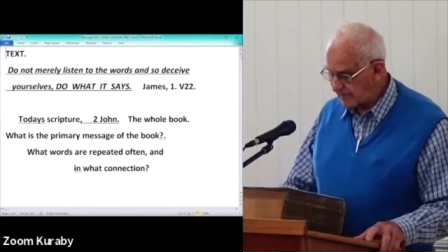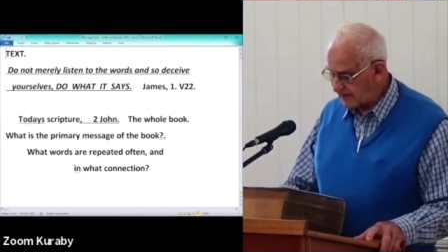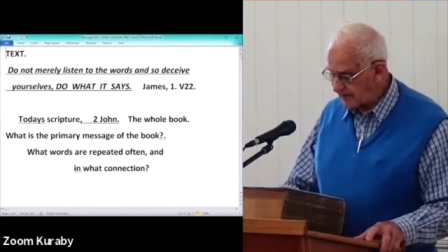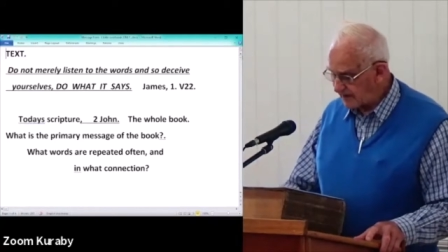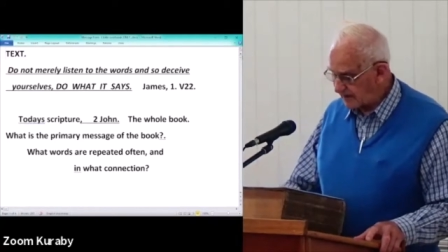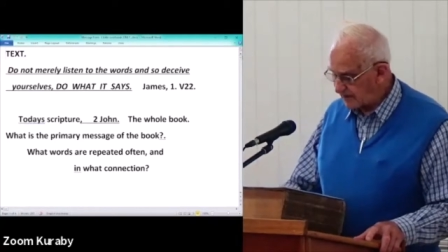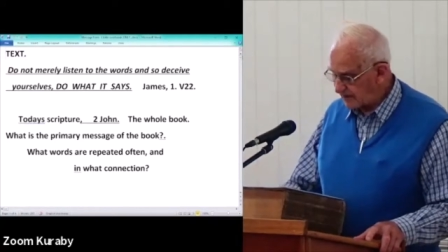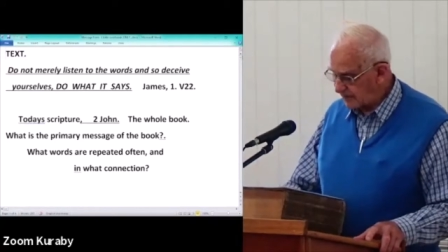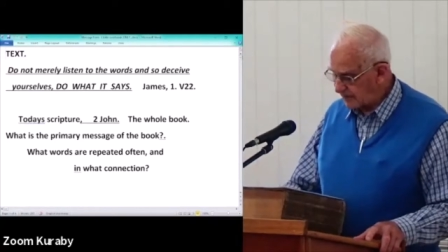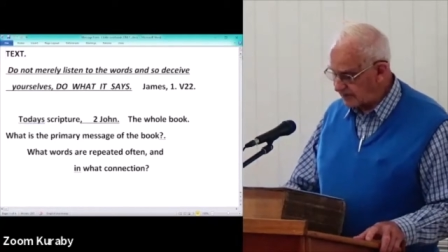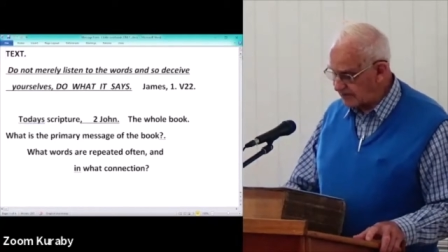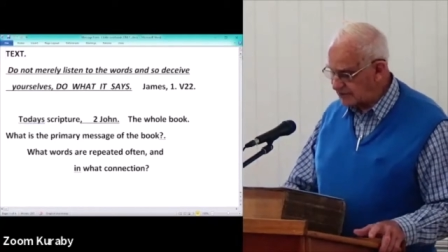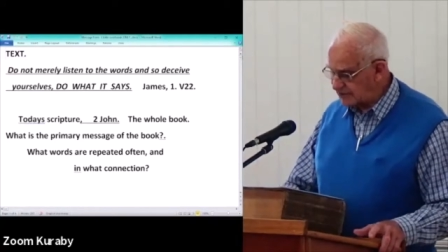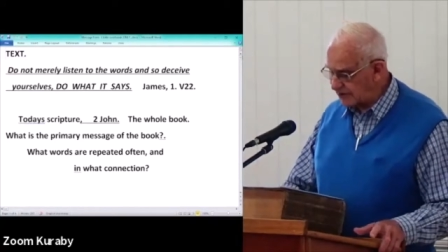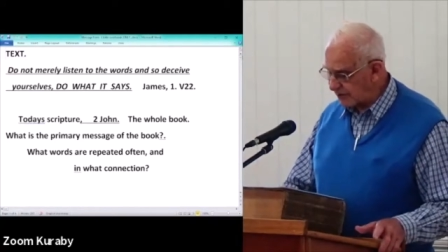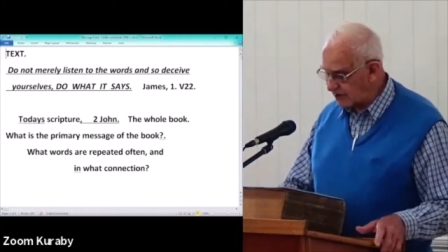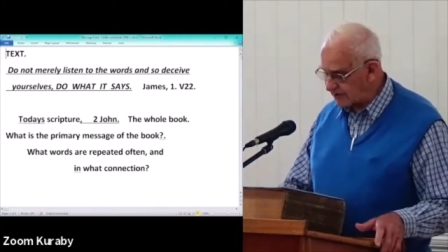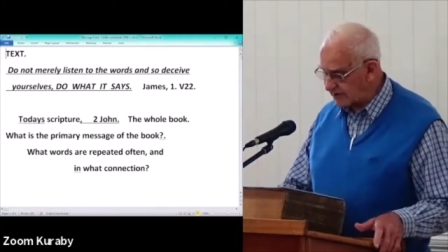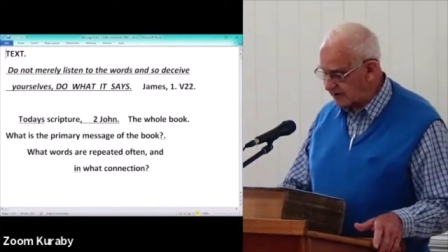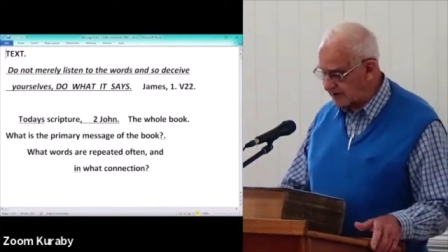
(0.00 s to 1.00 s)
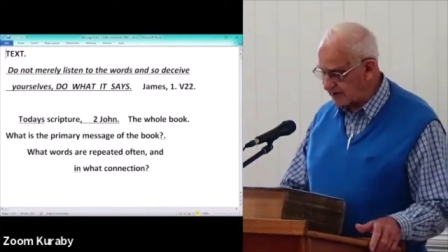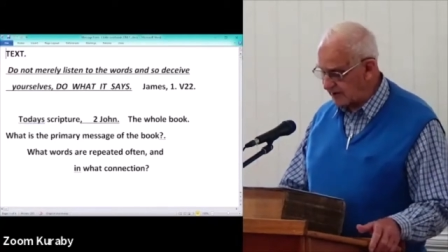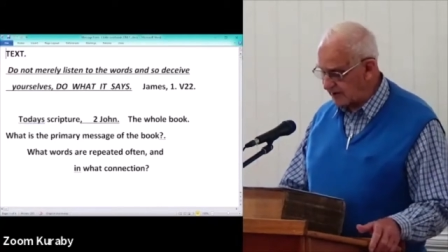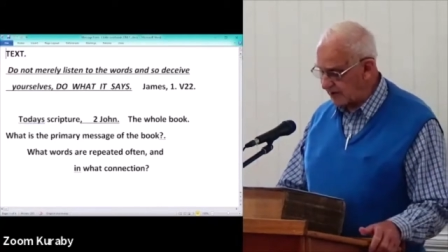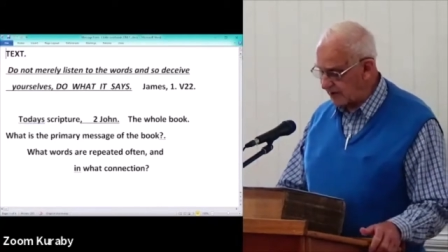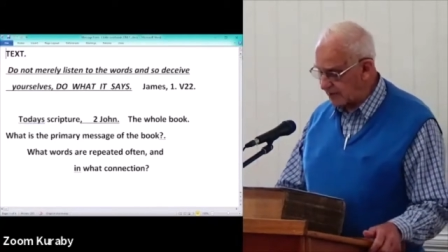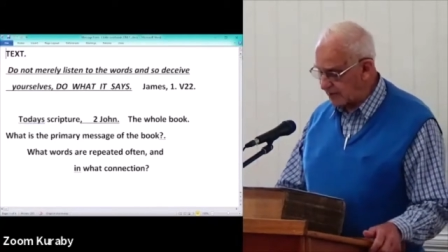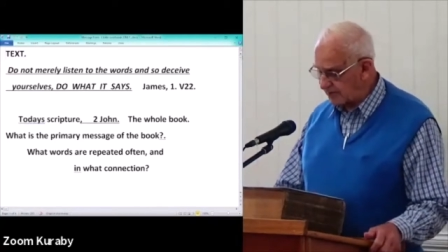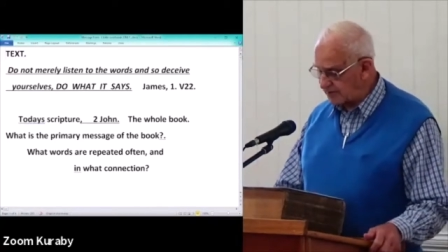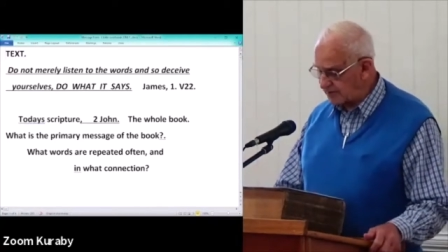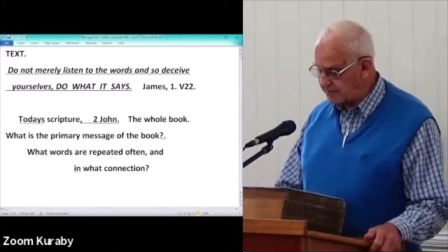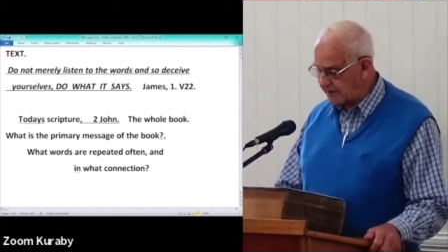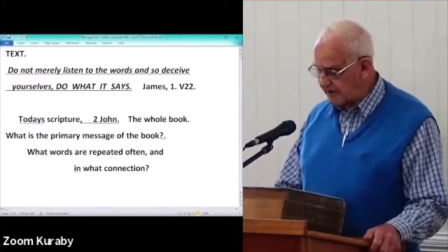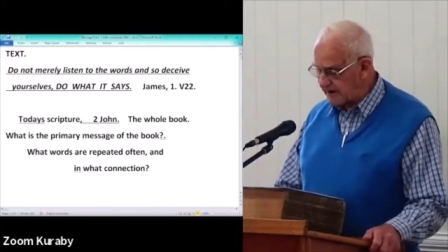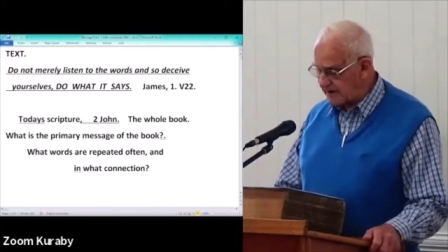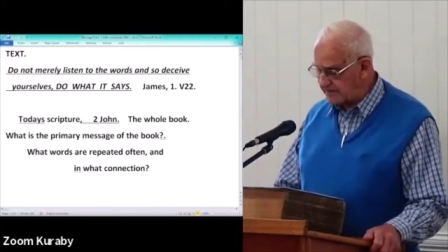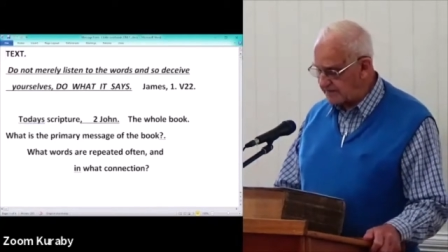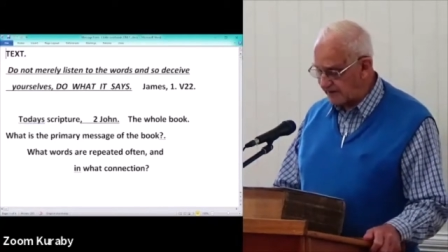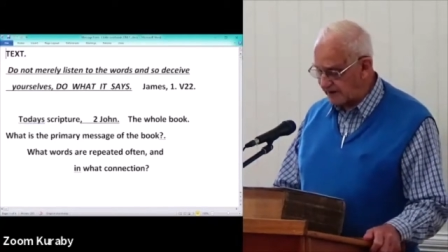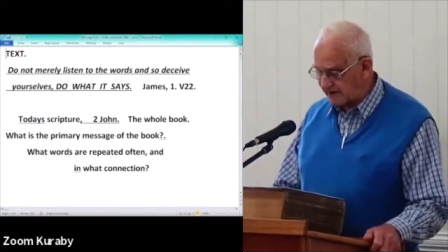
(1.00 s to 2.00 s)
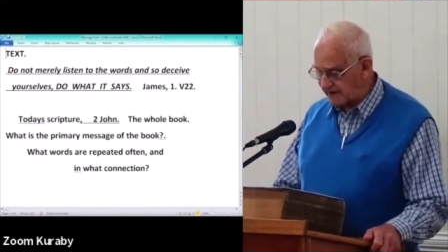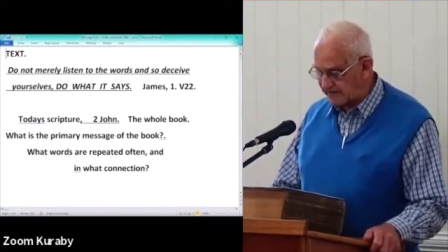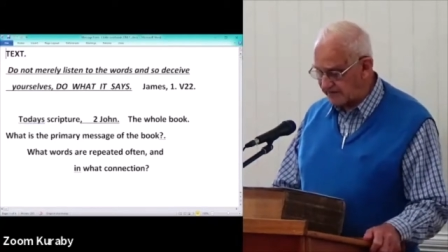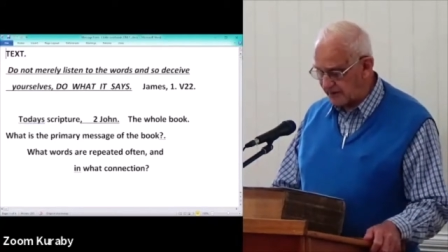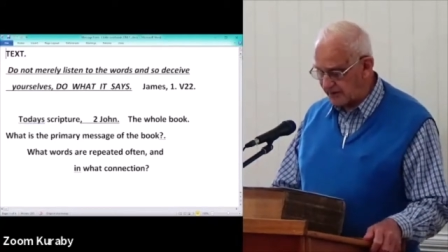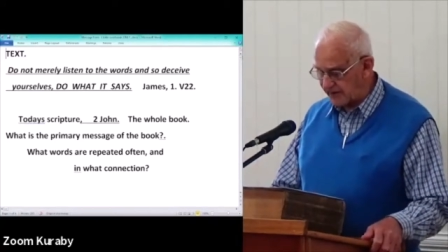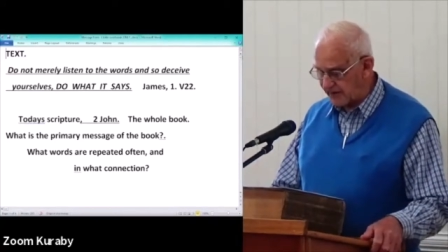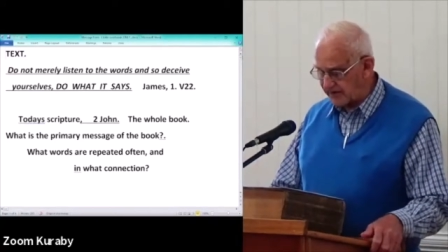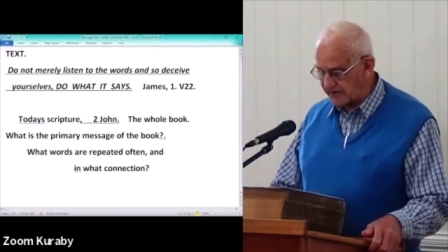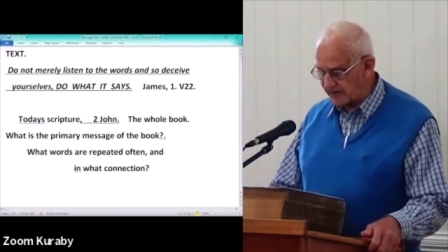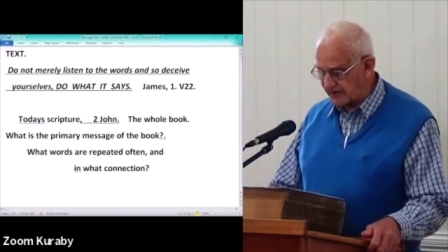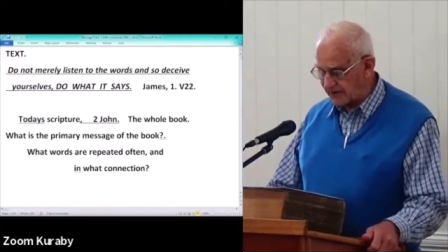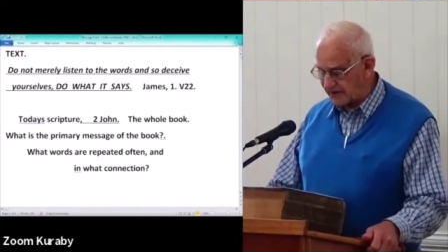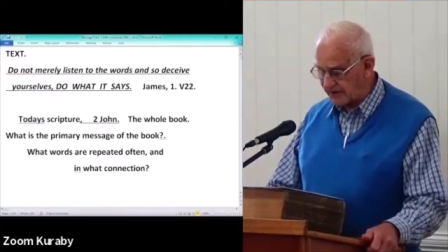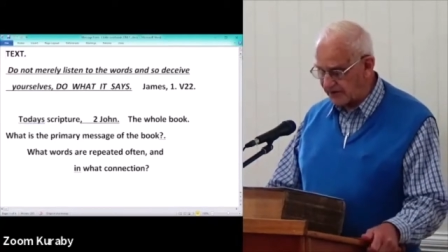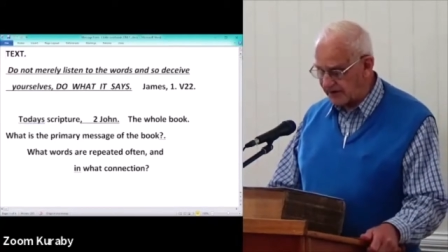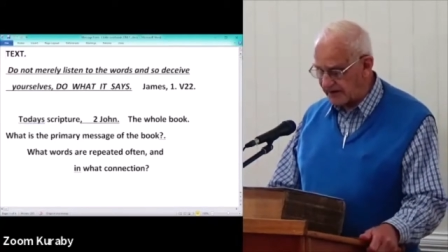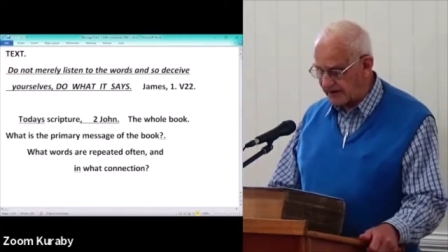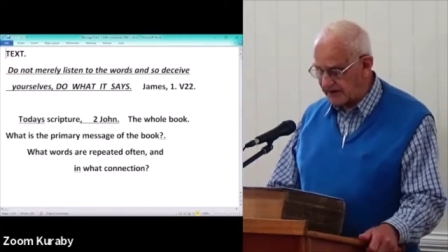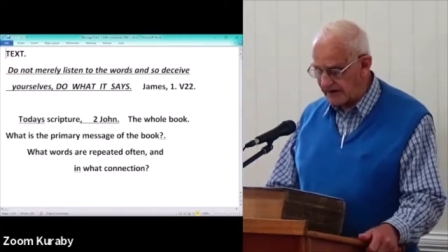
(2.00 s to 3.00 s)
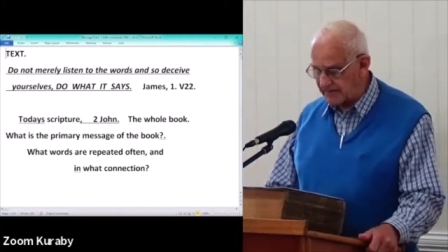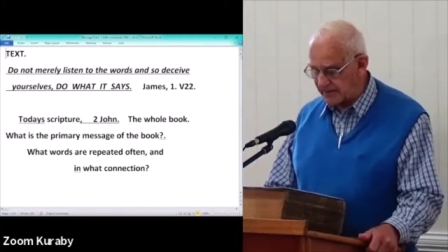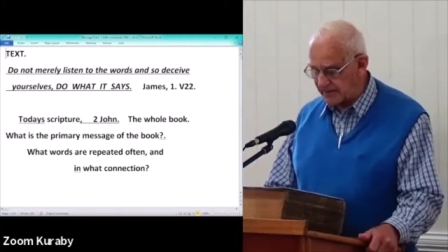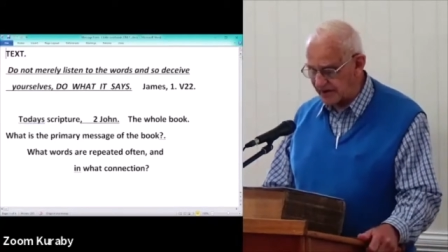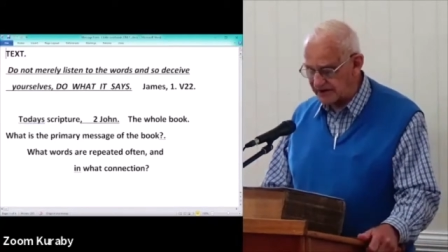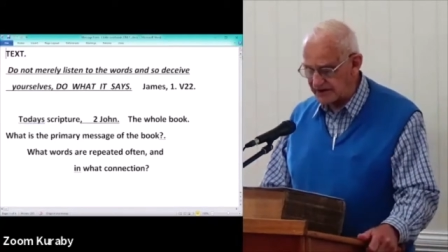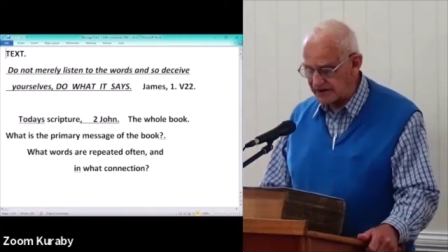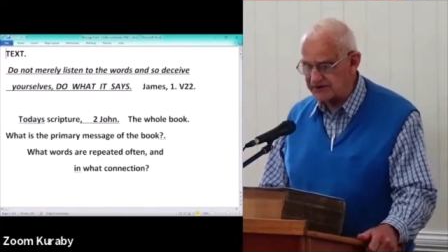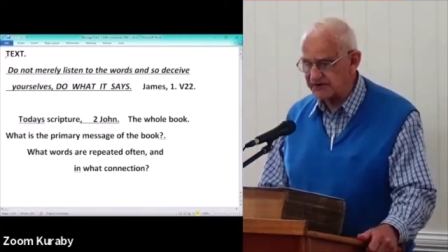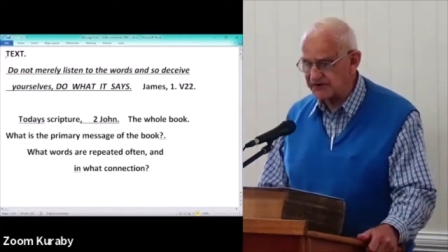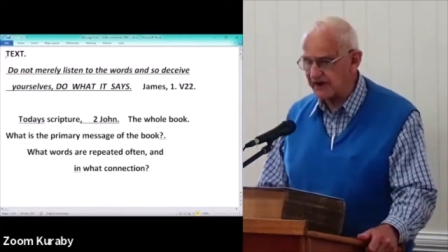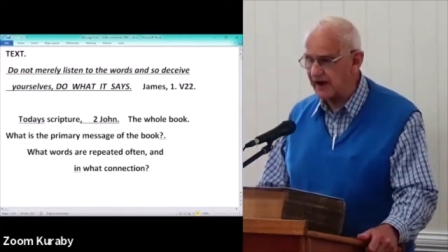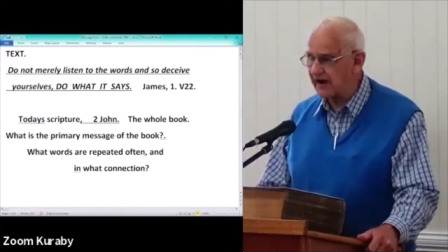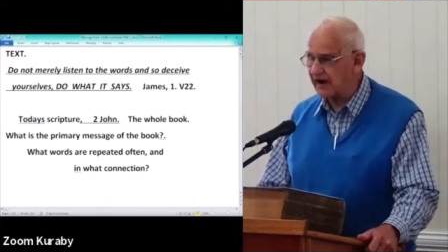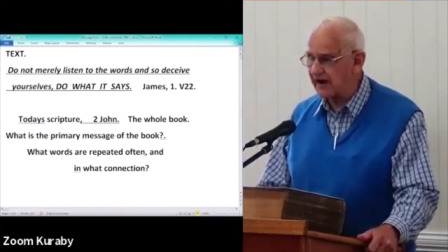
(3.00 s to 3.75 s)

When talking with people, have you ever heard anybody say,